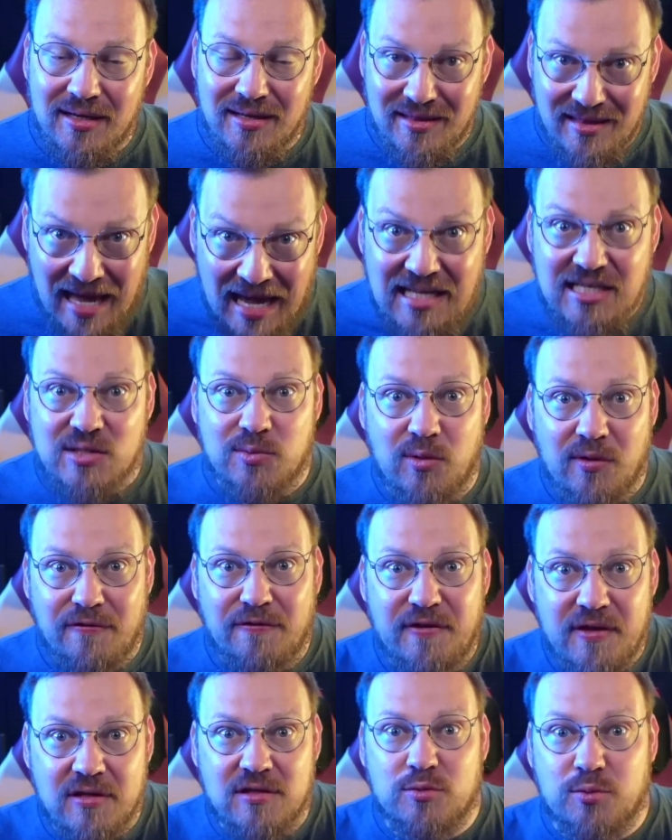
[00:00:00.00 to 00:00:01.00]
that's what
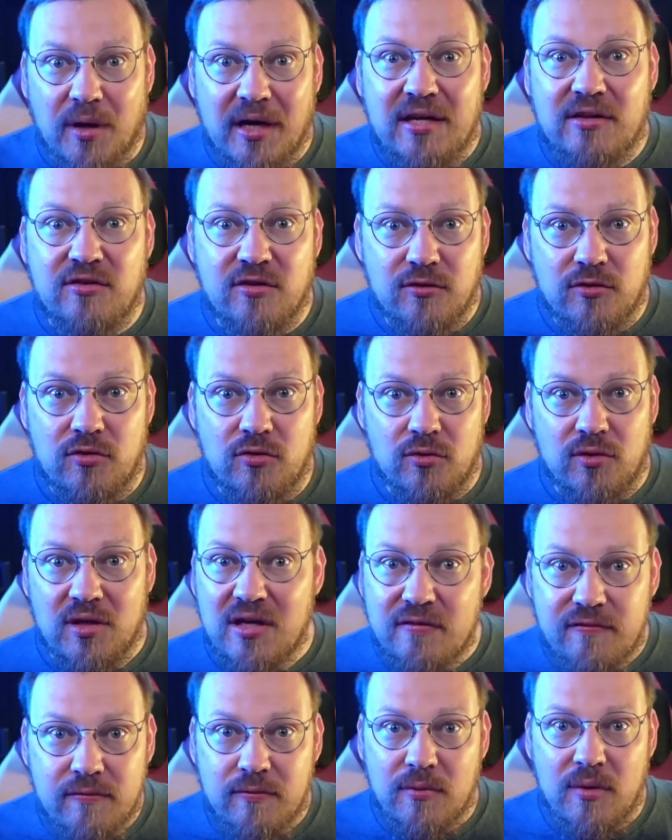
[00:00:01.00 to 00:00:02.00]
feels right to do,
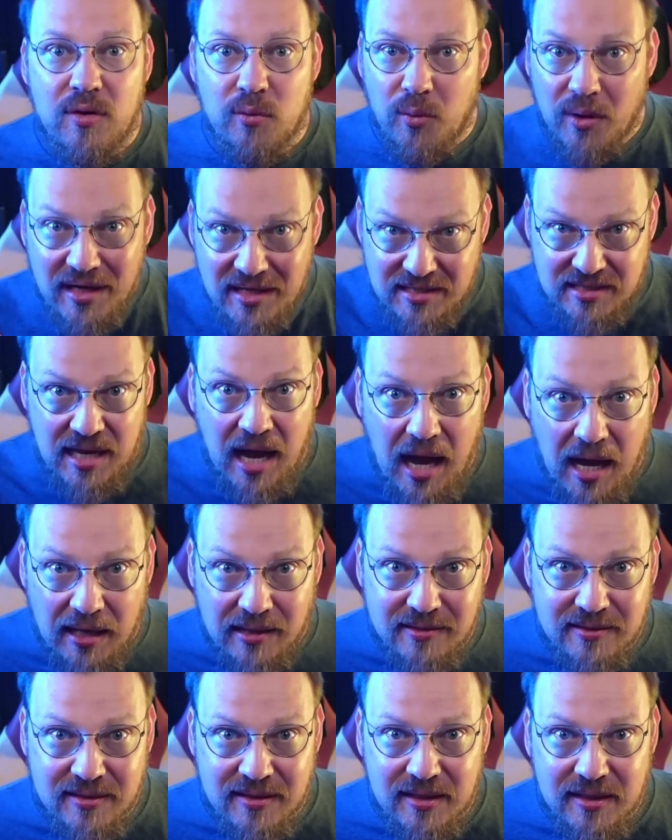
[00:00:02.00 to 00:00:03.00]
even when it's
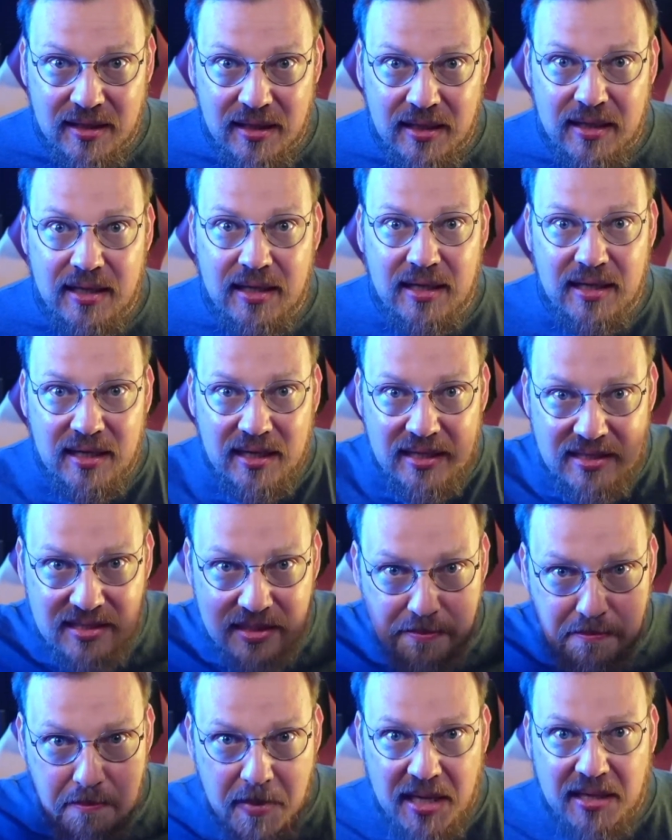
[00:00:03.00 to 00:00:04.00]
not. It's
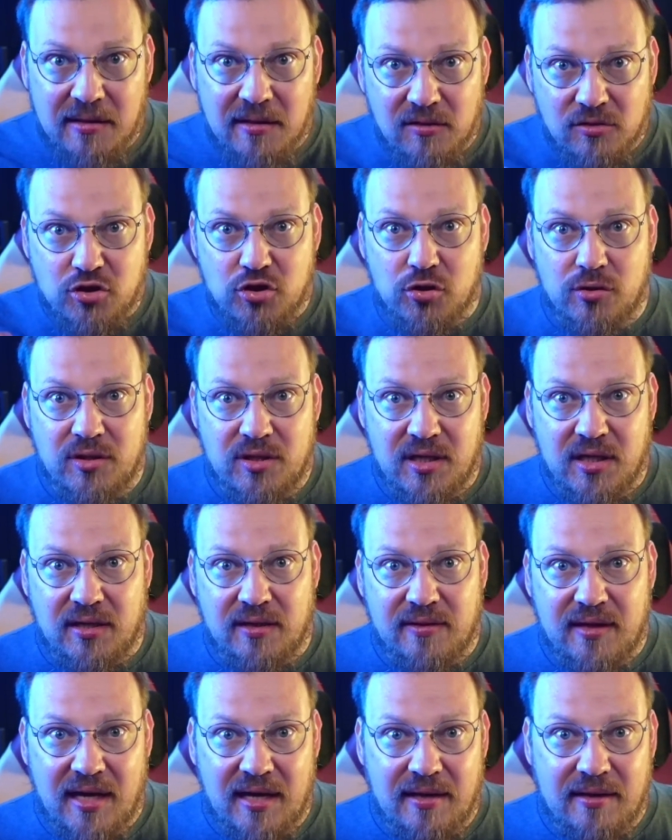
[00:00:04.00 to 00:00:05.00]
a mental
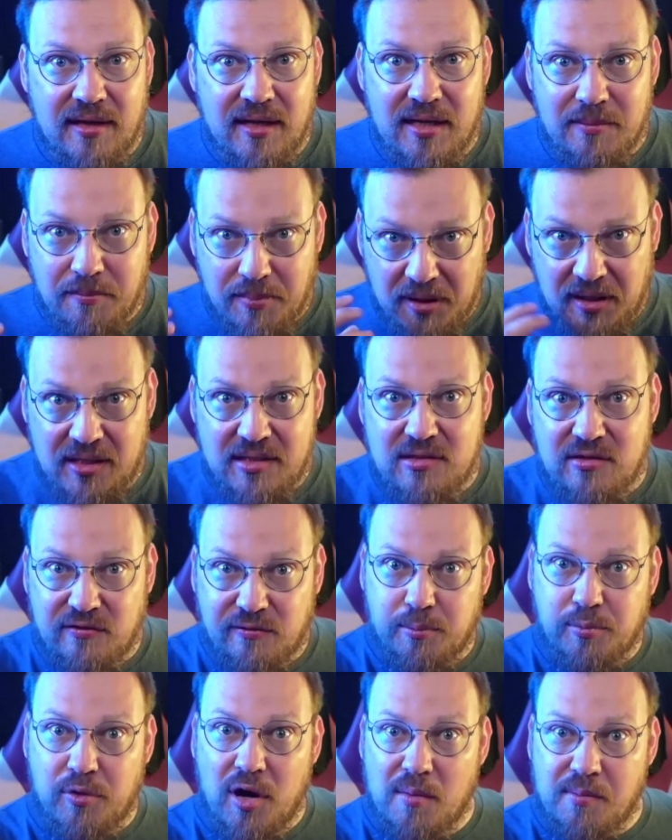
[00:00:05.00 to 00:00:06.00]
shortcut that, in place
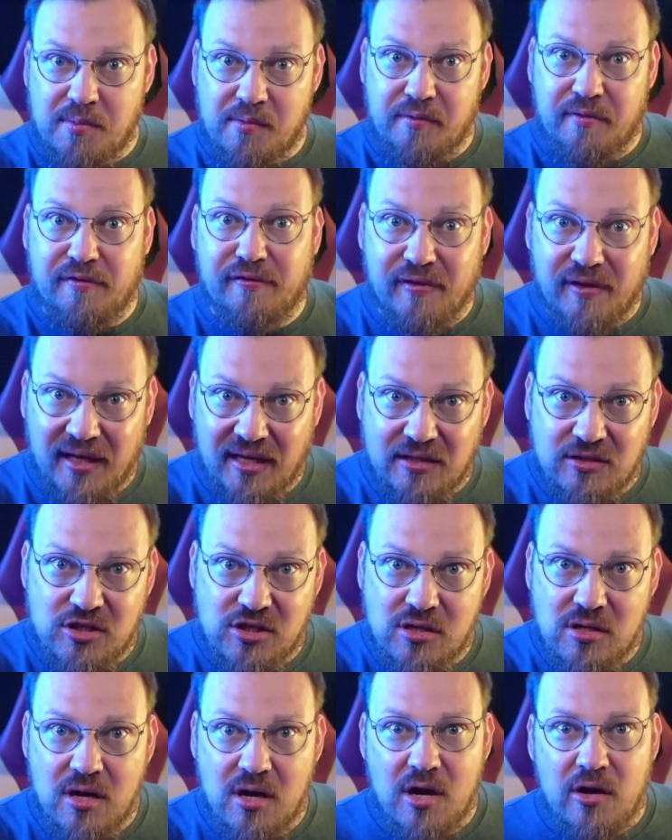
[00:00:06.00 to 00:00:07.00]
of proper
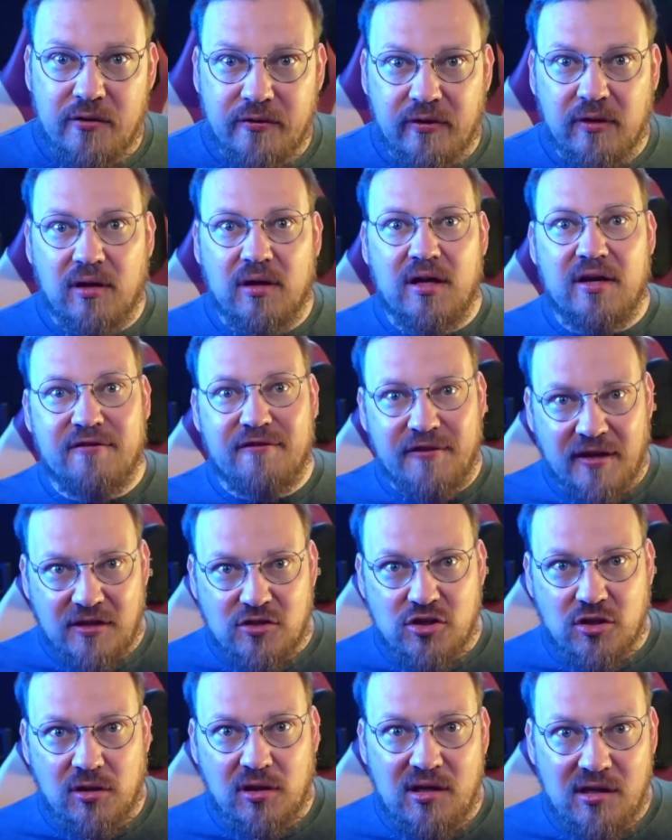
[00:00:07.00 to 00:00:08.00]
reflection, will
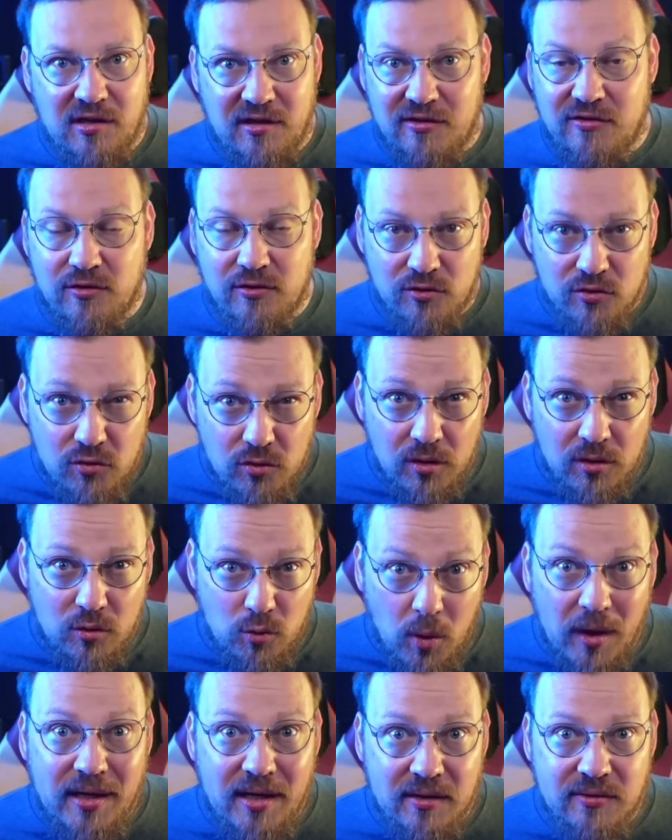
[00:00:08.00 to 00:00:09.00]
eventually lead you to
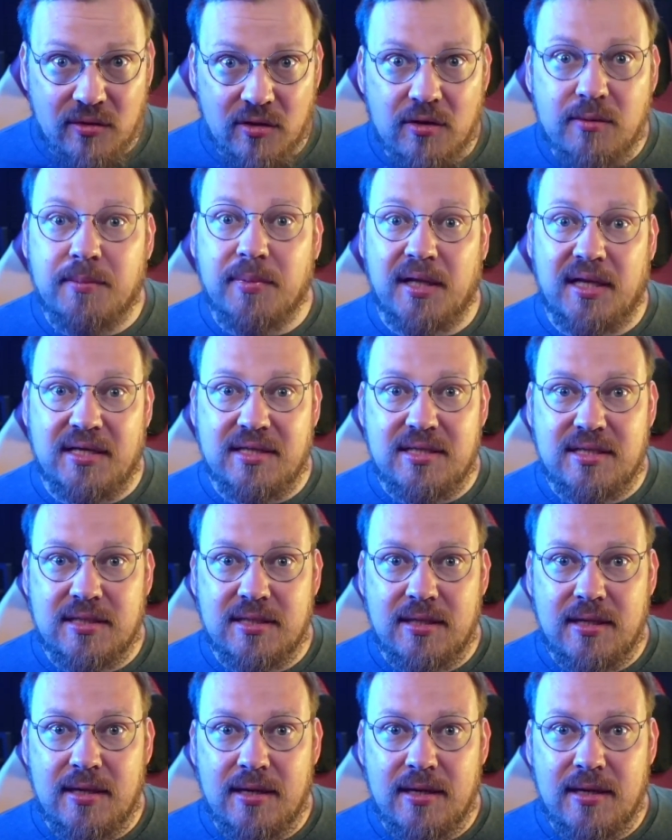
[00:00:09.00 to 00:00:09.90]
quite a dark place.